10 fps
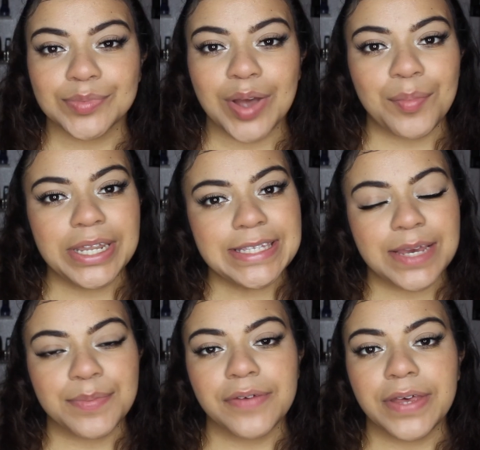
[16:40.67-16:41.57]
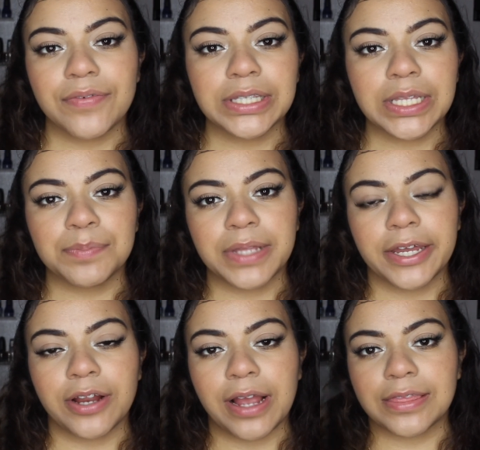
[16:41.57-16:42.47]
I'm going to take my favorite lip
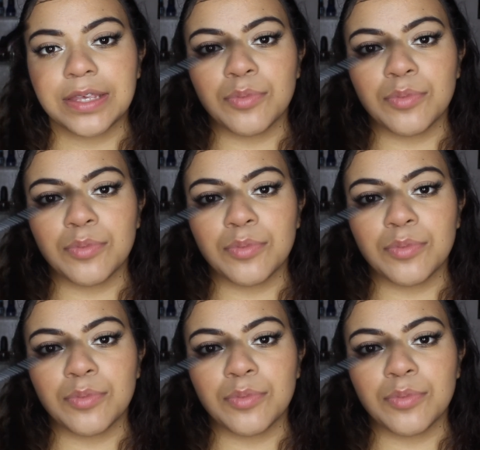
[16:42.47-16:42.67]
liner at the